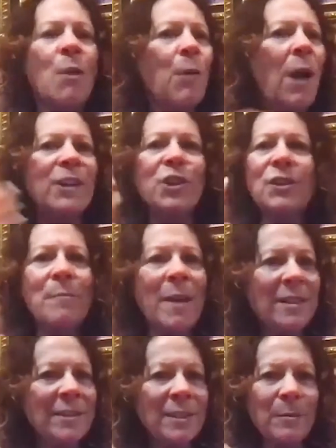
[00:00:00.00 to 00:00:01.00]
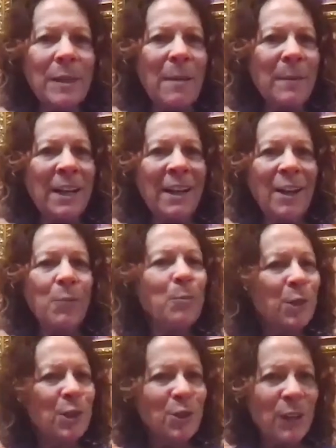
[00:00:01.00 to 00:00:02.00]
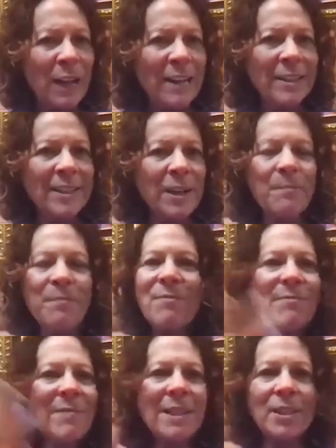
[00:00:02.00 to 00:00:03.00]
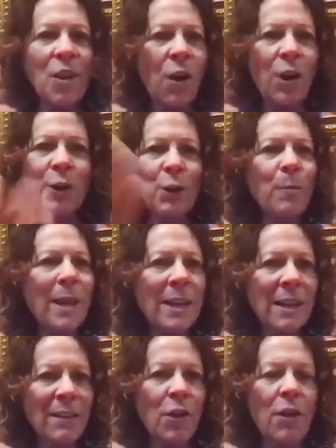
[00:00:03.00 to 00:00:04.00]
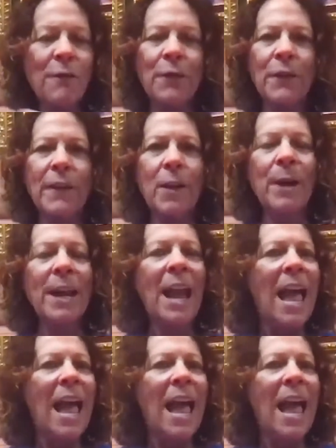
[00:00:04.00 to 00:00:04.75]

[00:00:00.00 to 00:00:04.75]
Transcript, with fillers: I just made some lemonade. Would you like some? That's all. Right. You're the offer in that way.